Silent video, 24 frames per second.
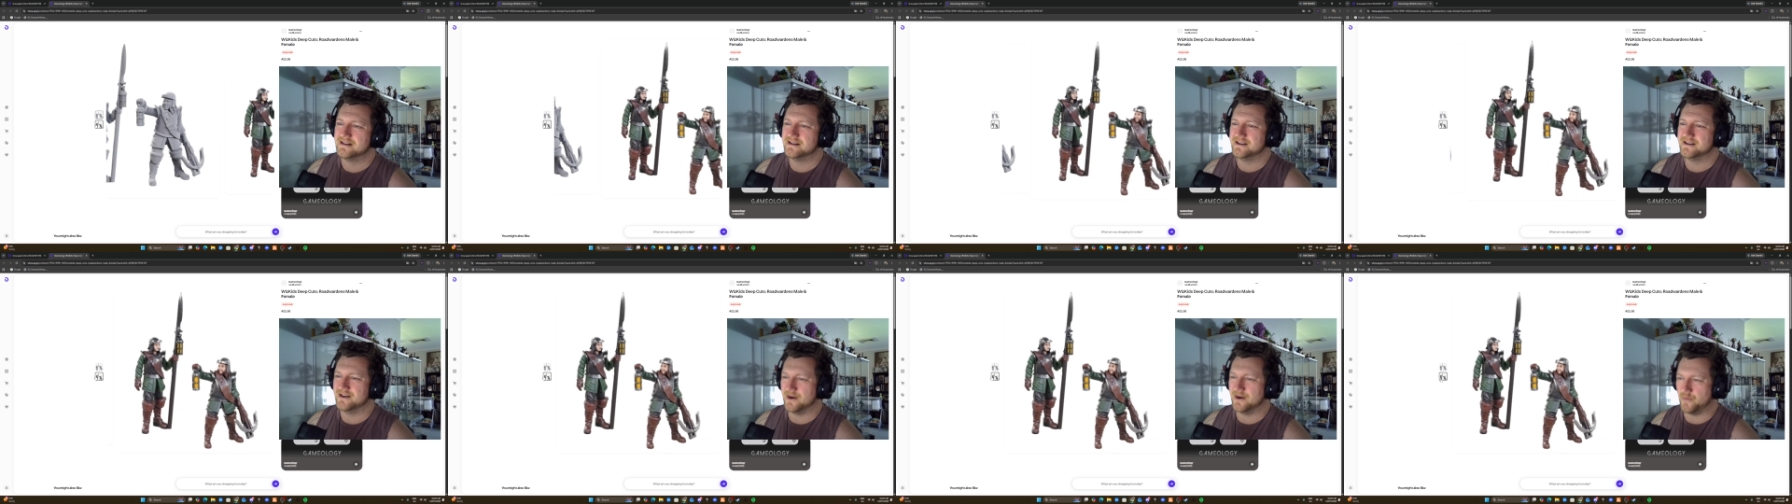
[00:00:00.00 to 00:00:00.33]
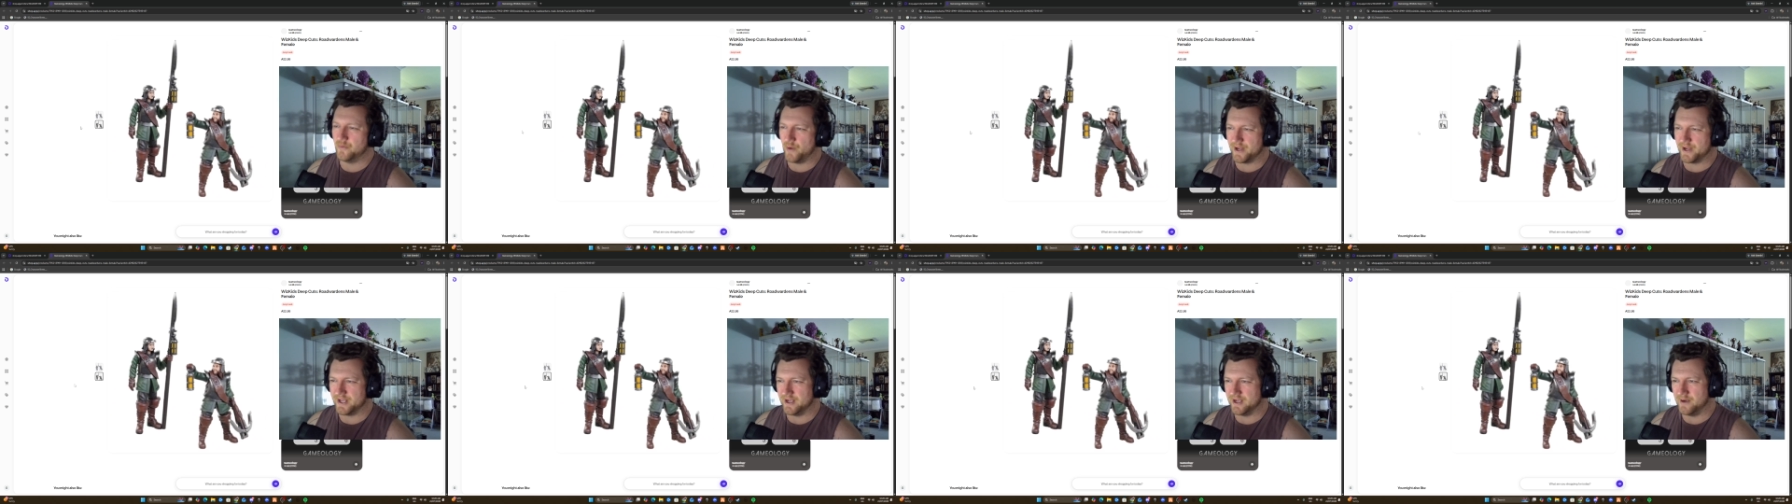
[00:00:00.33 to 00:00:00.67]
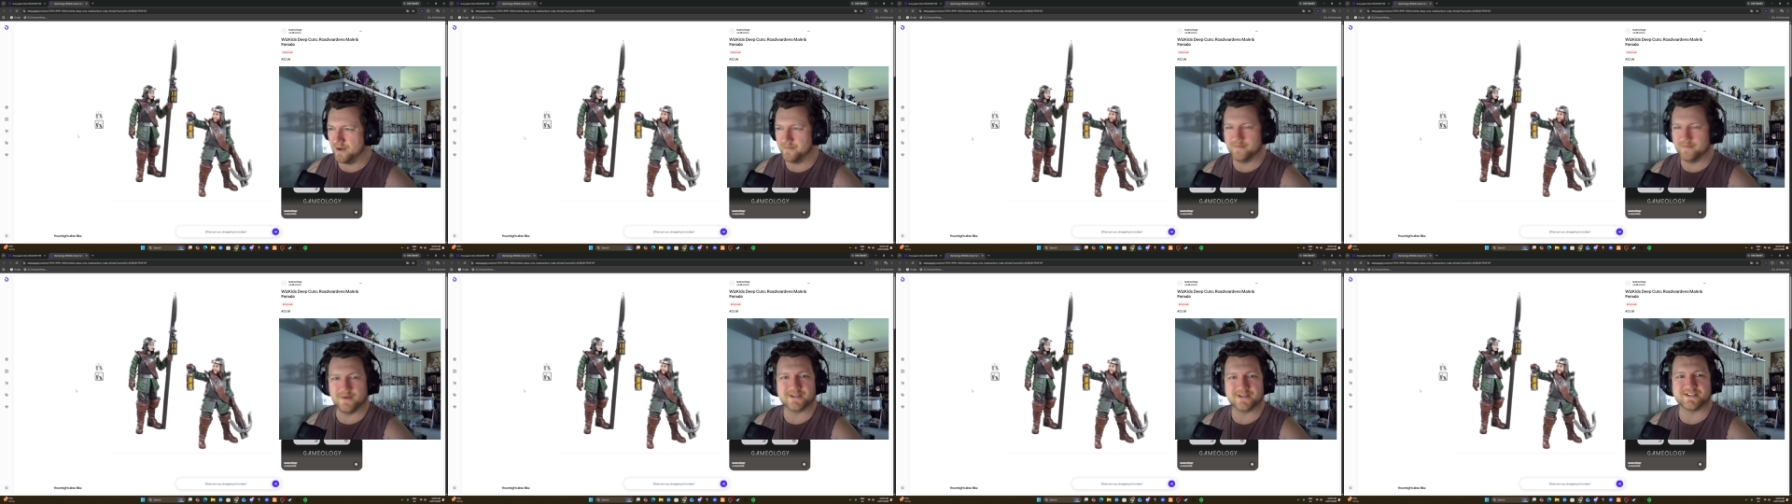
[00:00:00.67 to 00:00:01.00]
Oh, I'm waking
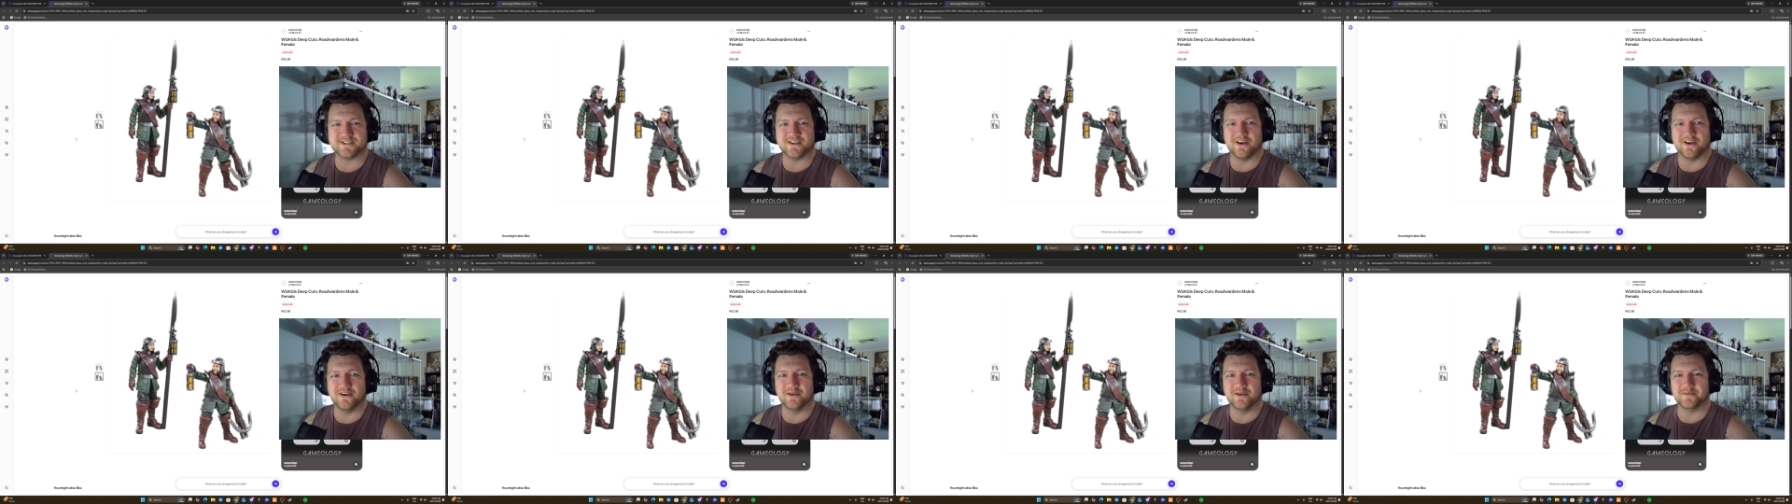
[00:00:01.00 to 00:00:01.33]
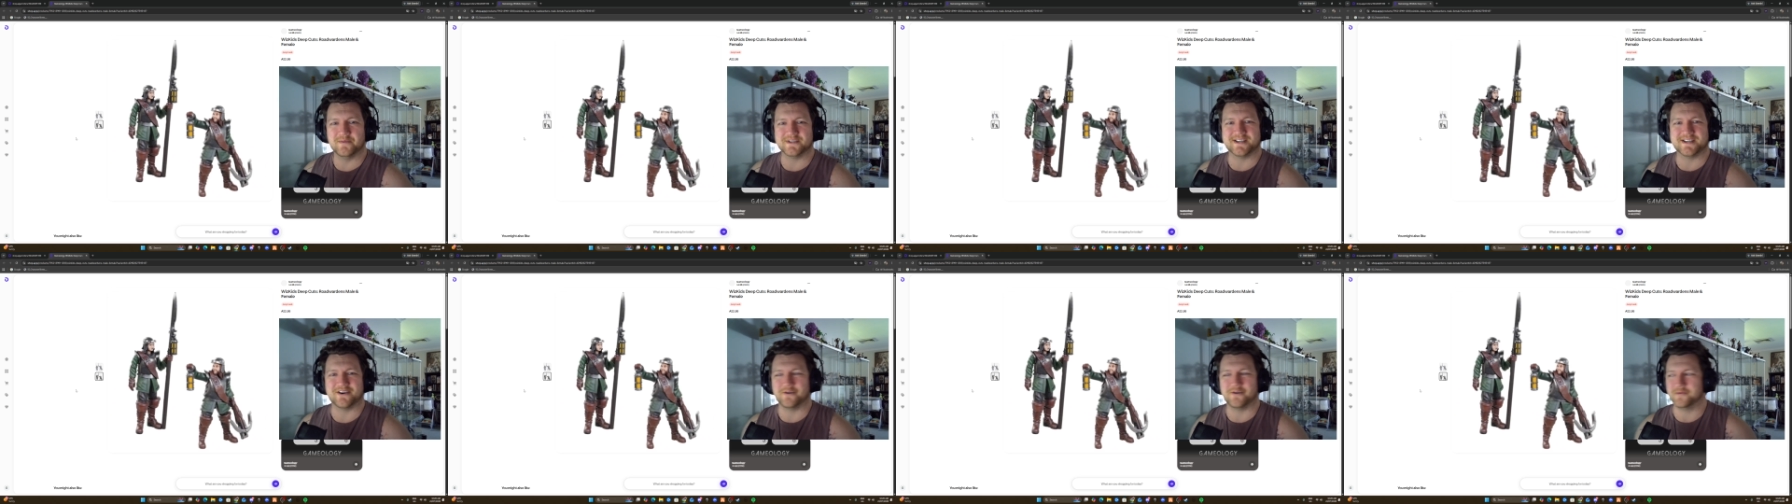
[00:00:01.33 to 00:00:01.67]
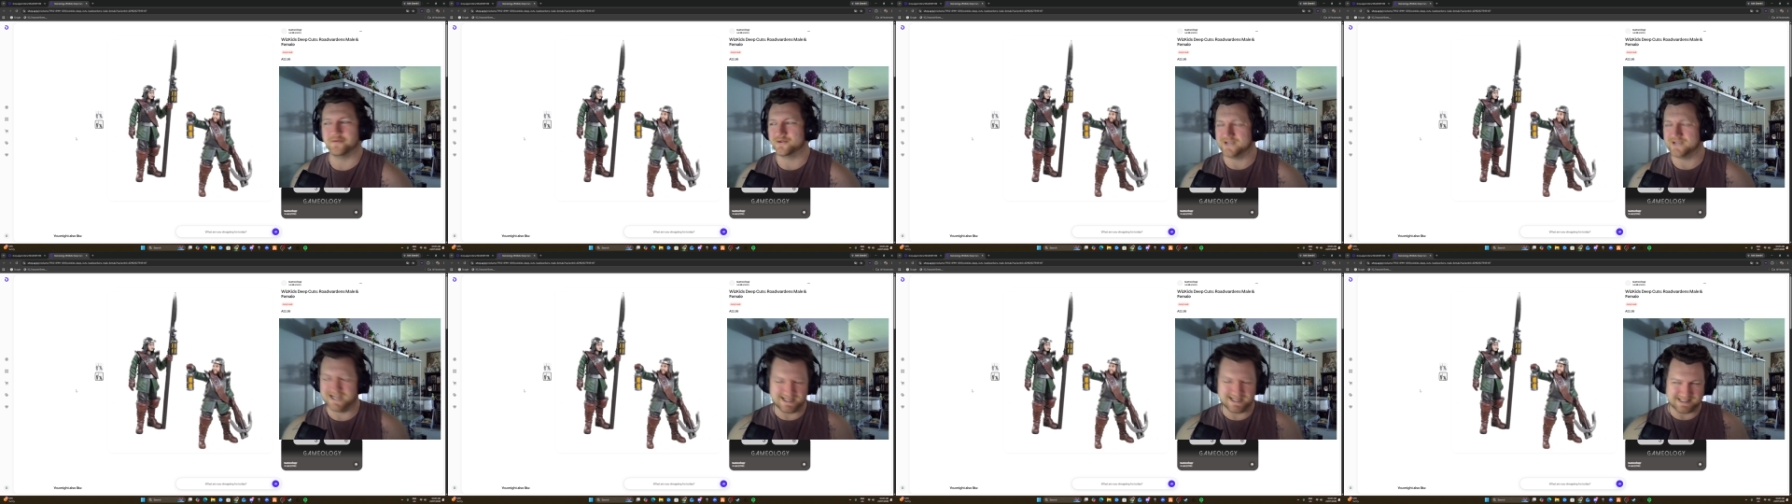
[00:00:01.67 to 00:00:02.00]
up my son. I'm a
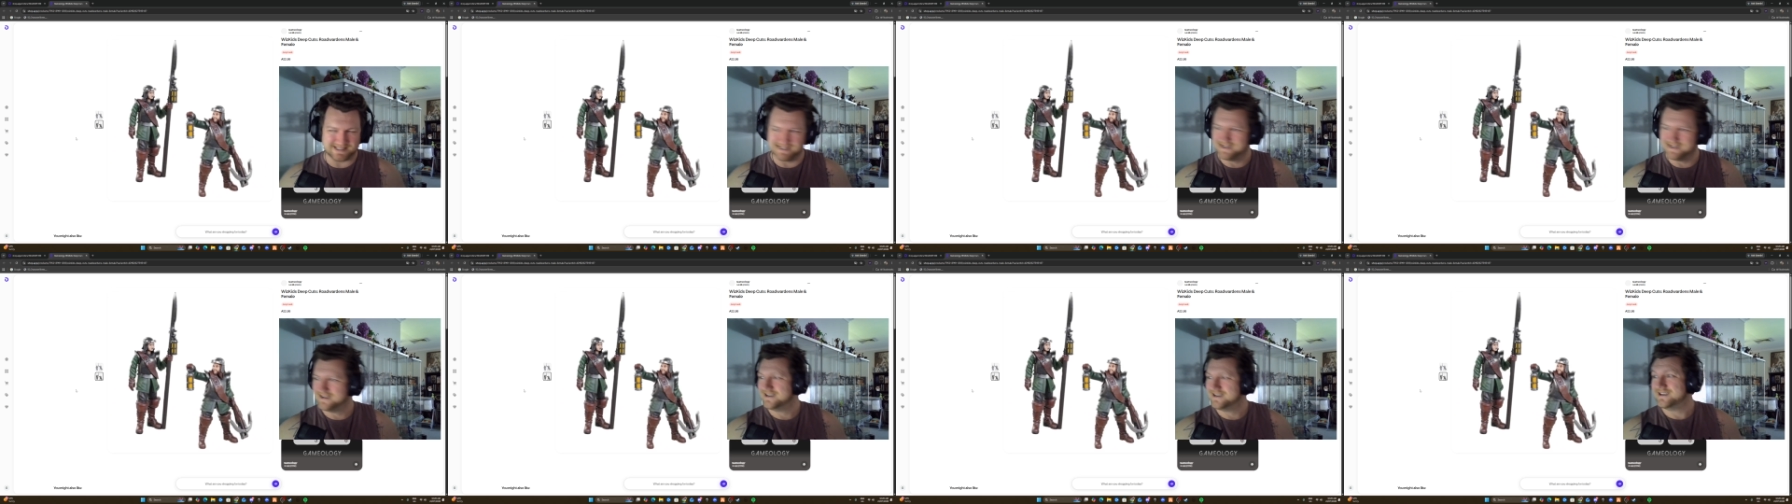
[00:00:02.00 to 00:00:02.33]
terrible dad.